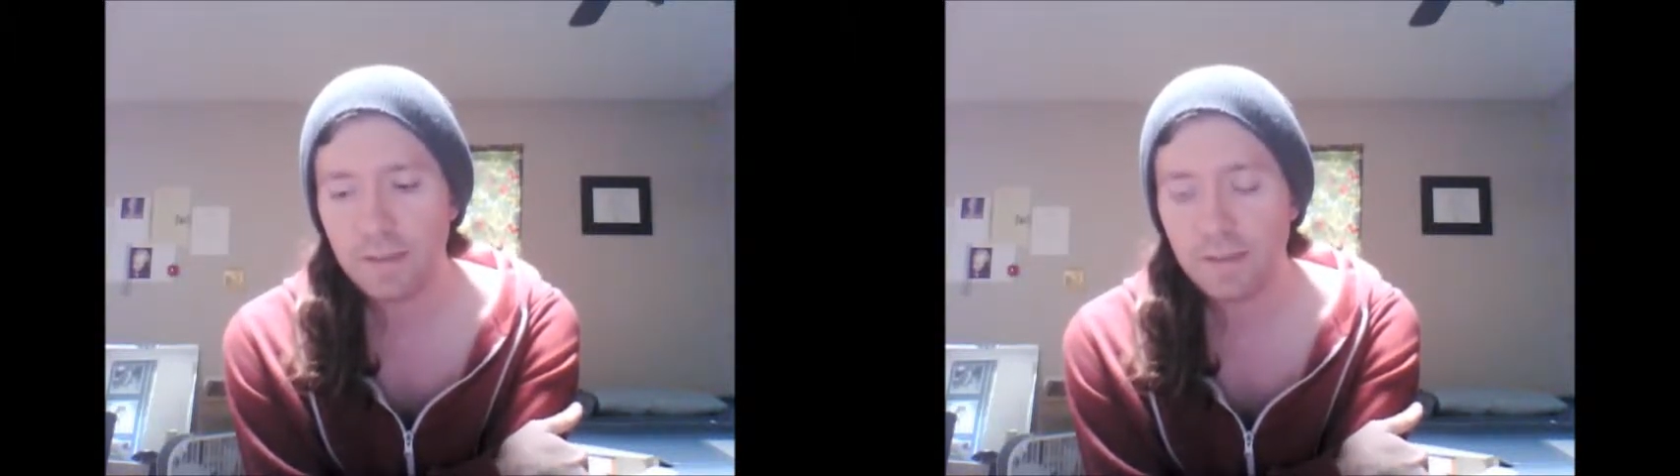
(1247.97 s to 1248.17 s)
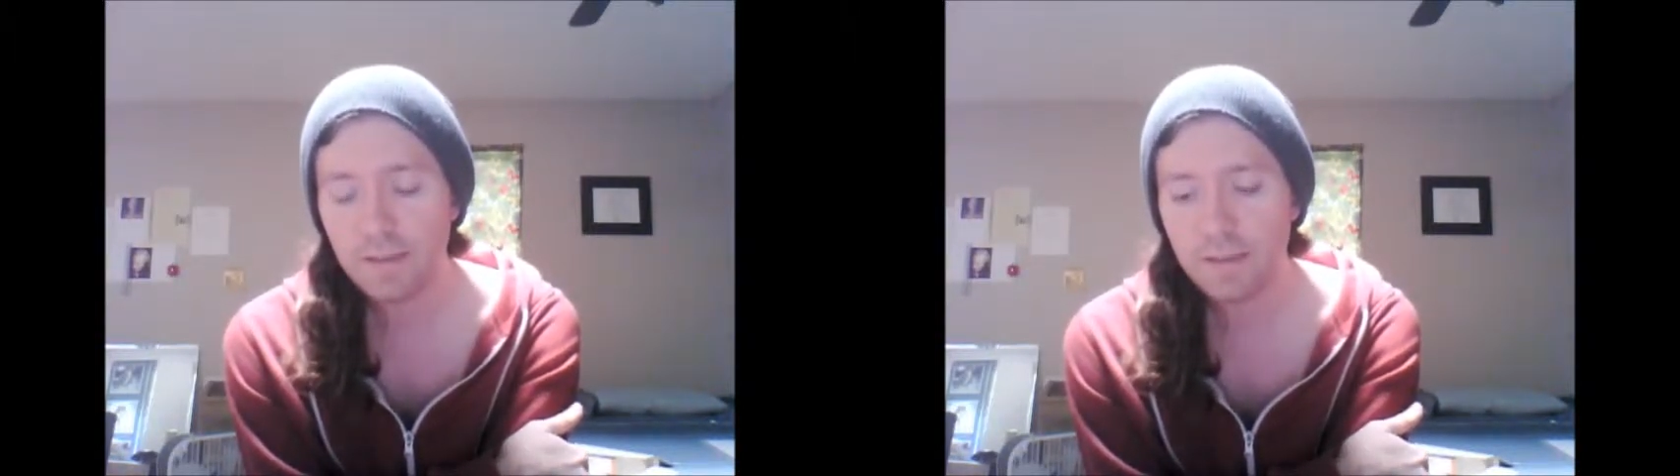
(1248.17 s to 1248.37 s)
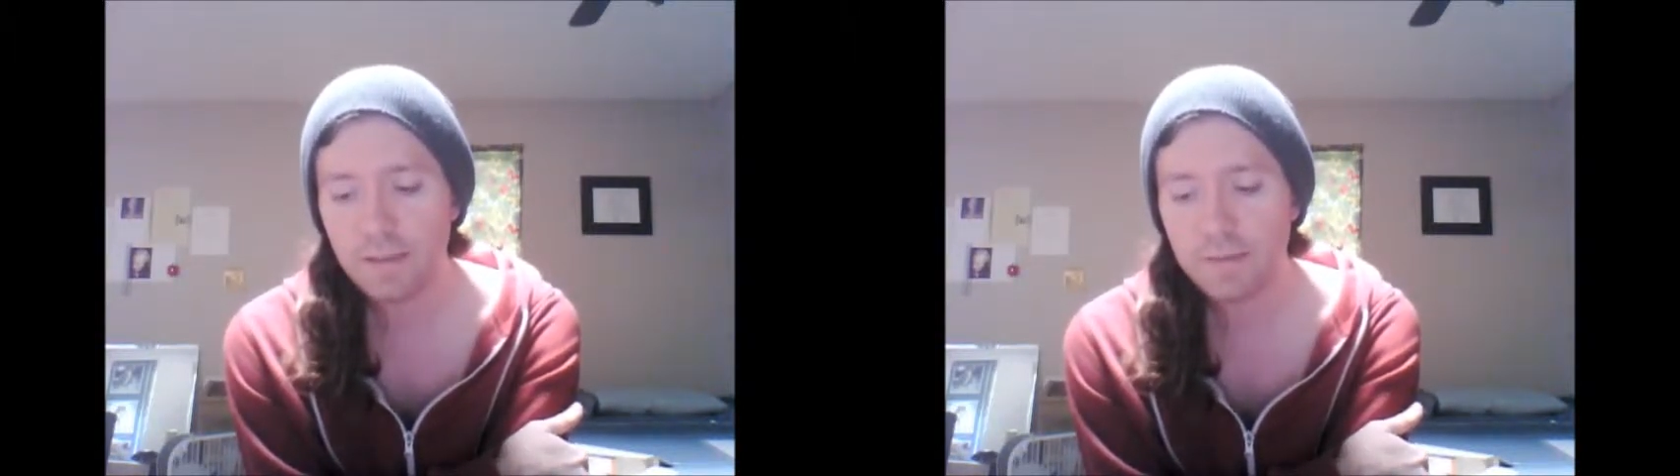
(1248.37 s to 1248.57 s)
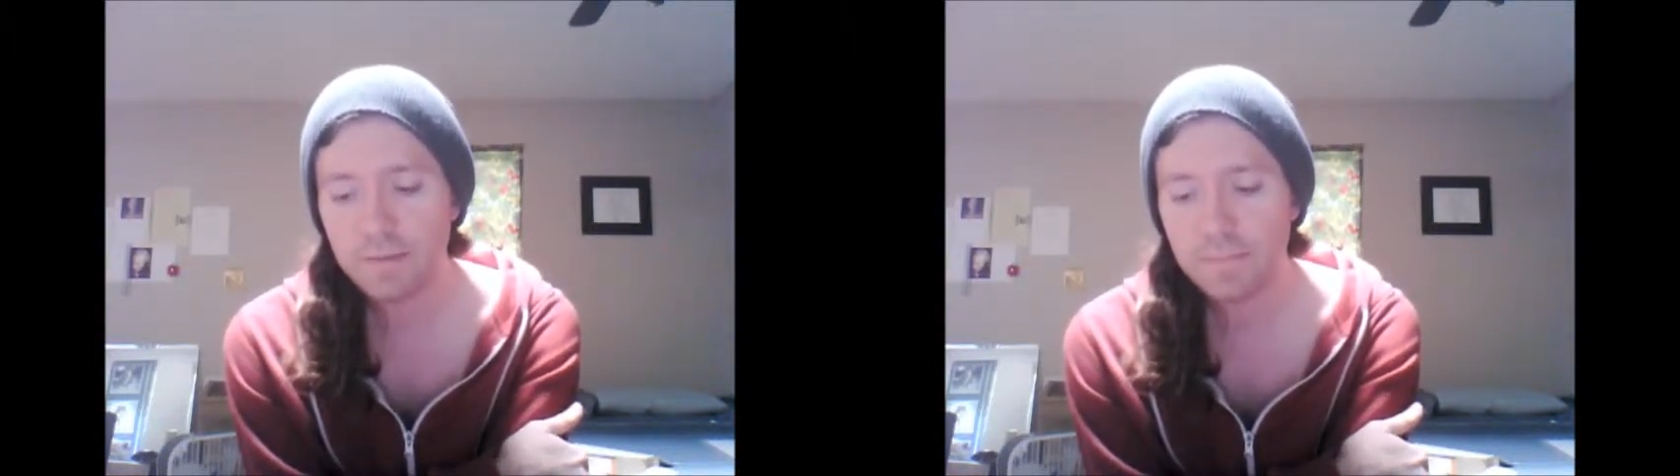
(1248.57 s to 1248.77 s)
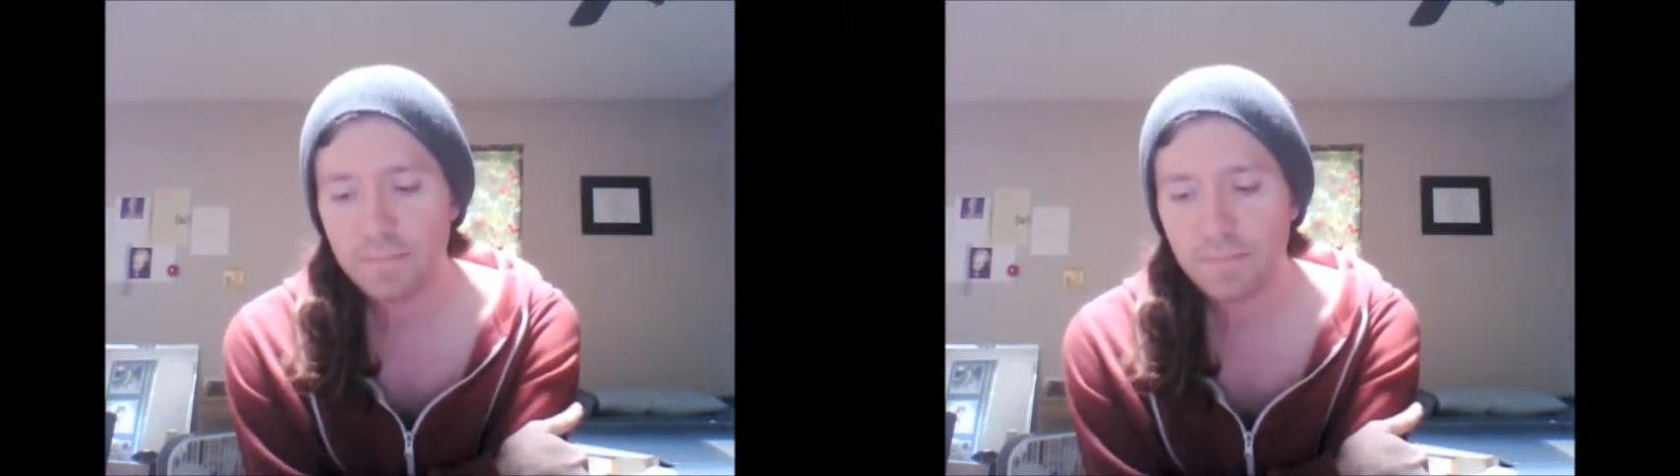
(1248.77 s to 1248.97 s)

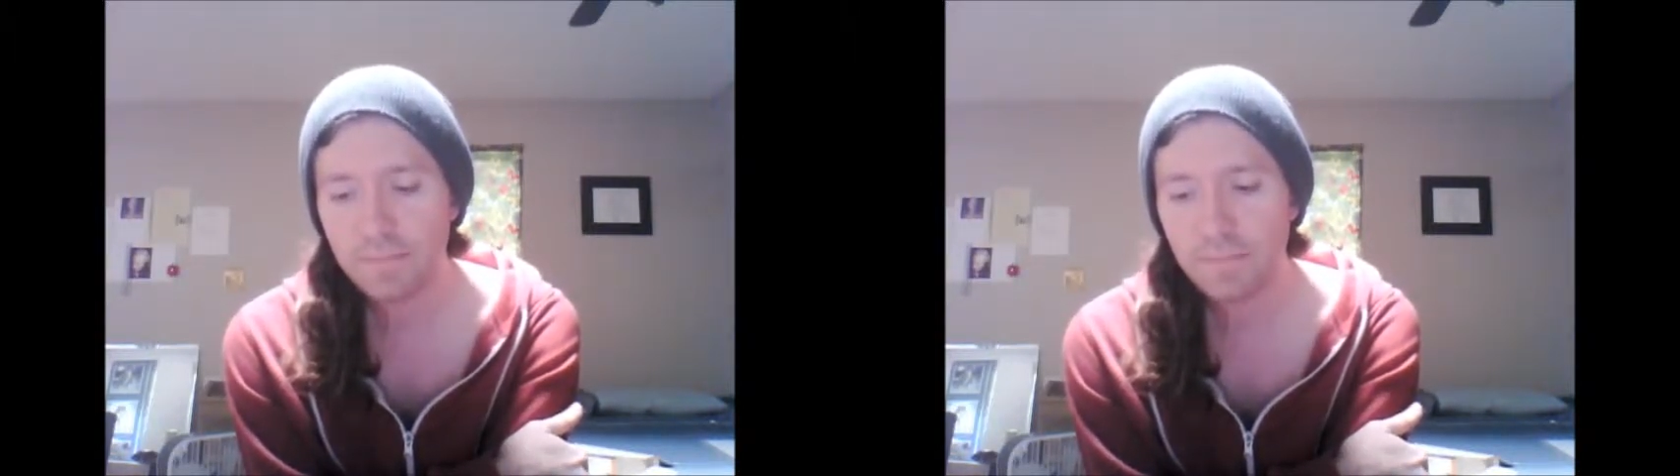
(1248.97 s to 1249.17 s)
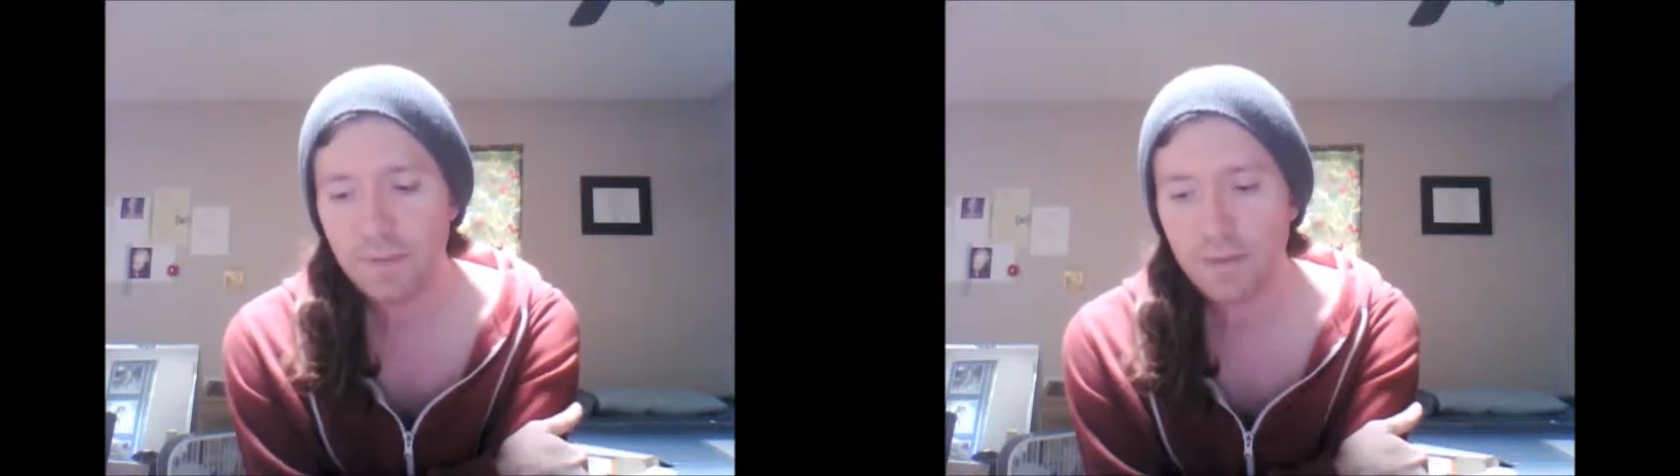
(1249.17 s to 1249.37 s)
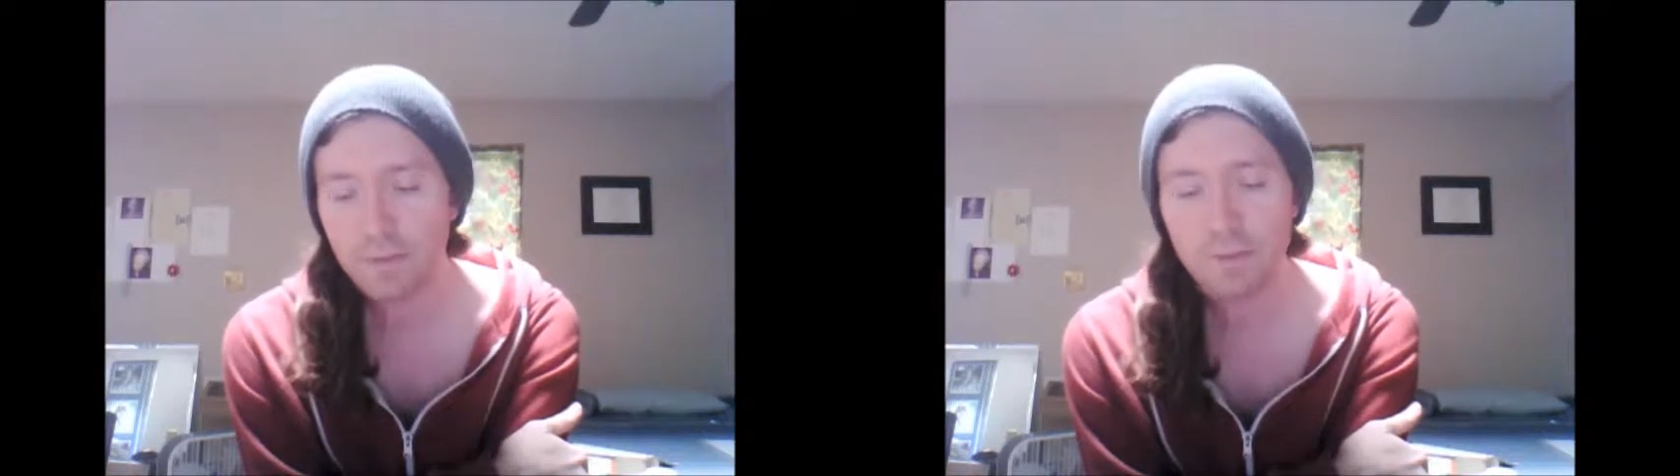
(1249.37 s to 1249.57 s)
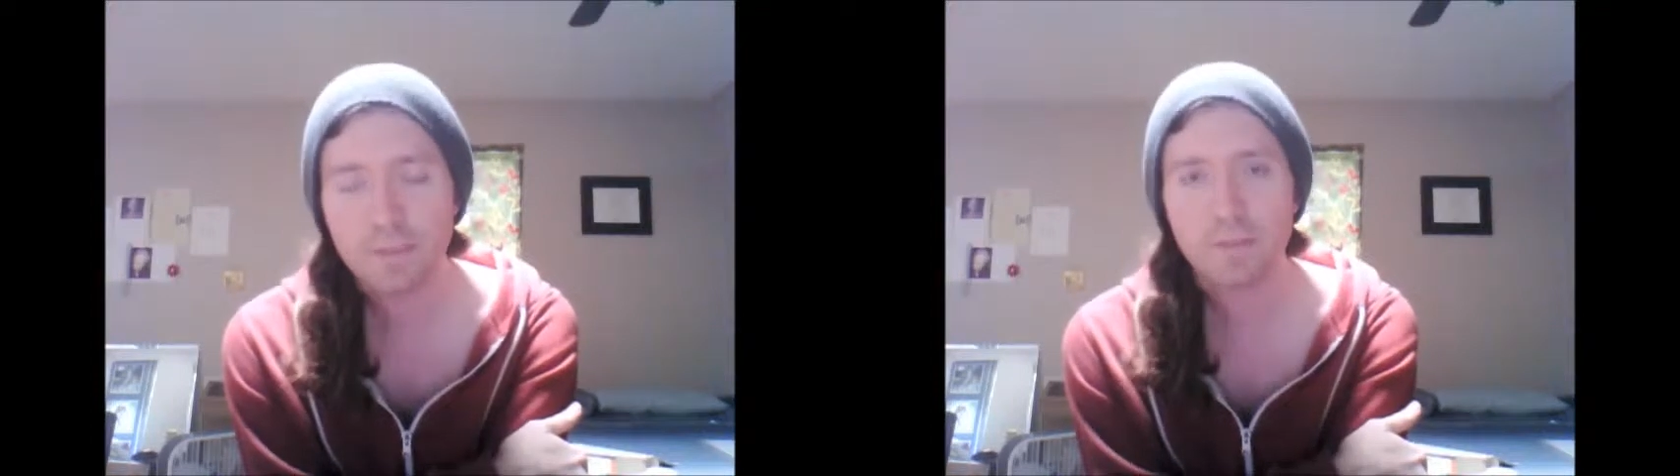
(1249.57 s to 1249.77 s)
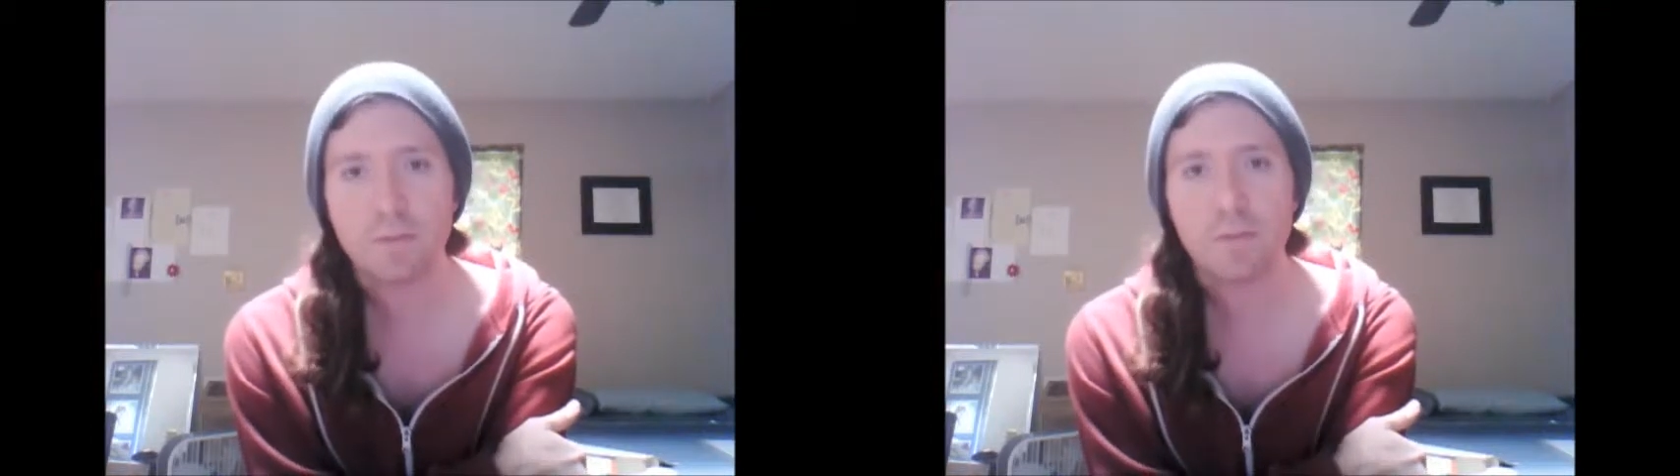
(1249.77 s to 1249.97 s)
an
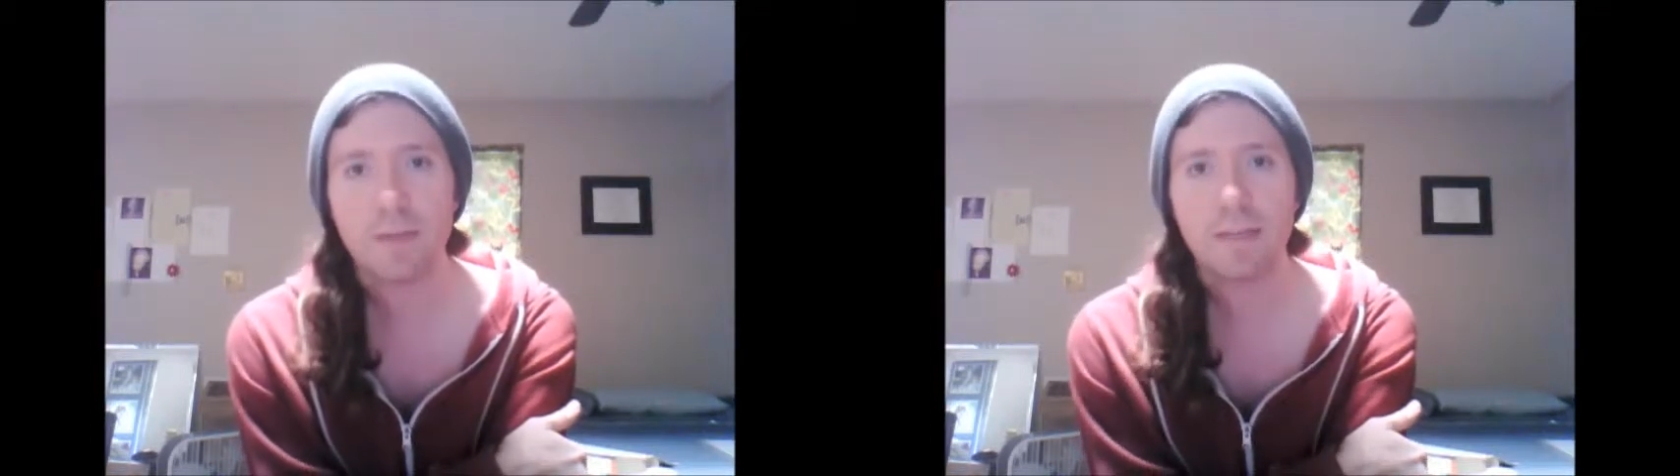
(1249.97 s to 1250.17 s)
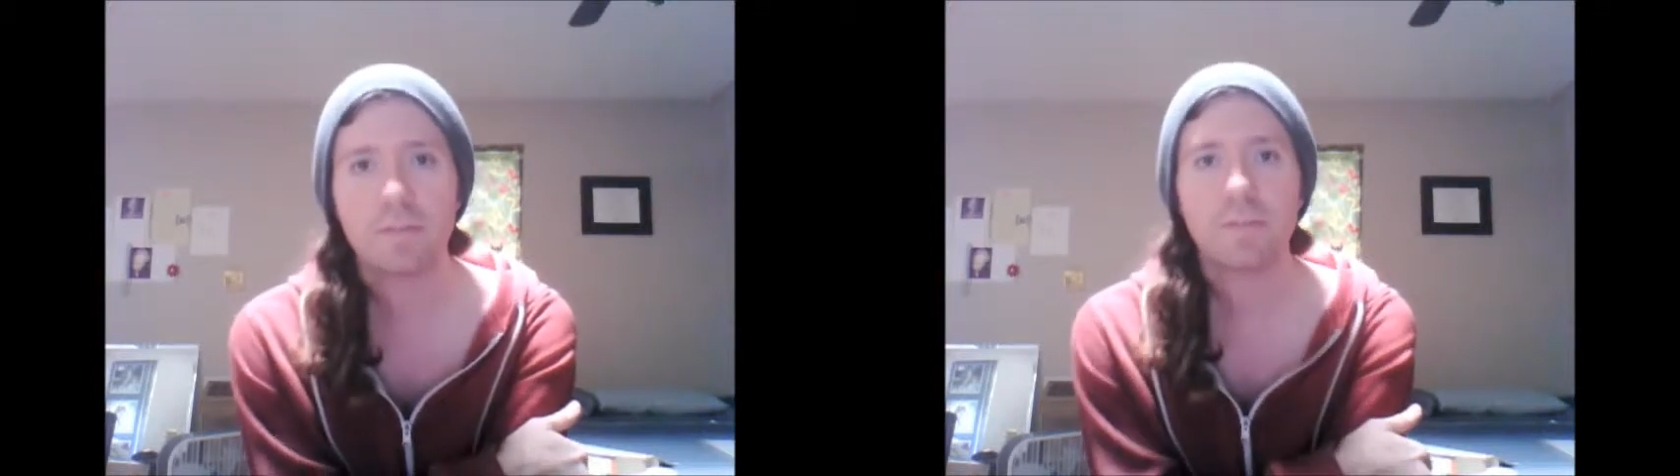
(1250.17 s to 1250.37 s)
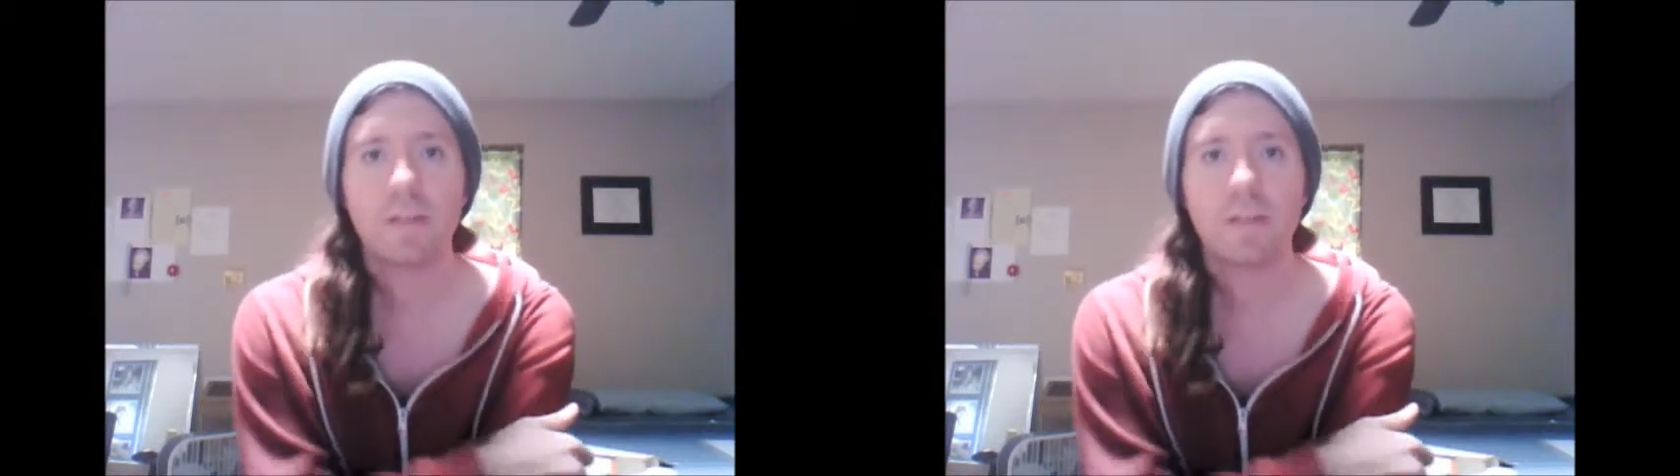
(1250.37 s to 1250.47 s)
original way of